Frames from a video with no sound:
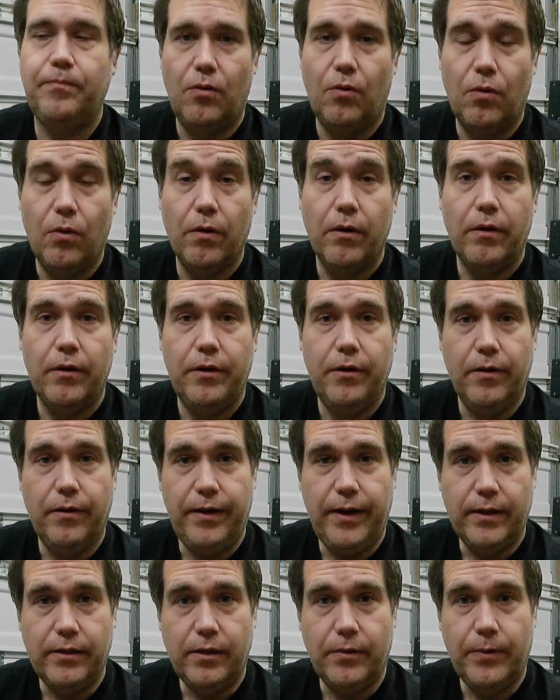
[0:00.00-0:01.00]
Or you're
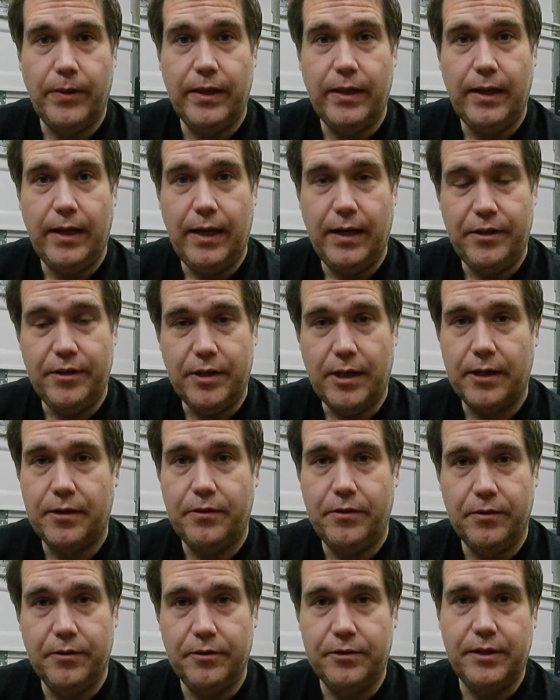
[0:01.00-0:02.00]
dealing with
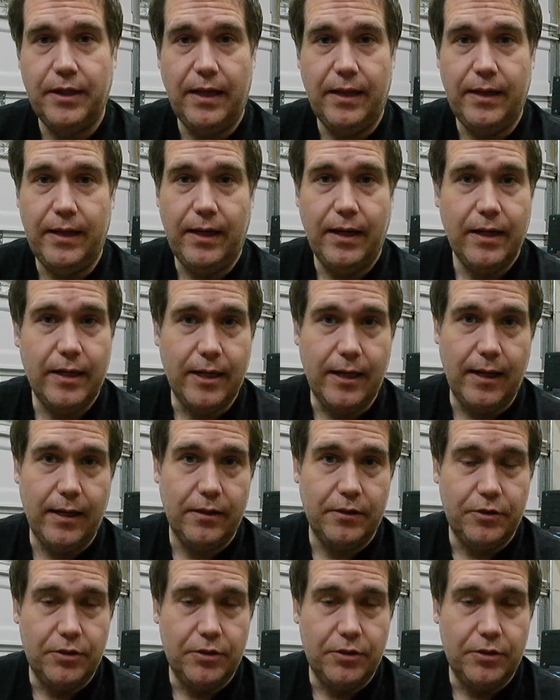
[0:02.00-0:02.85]
injectors and the intake.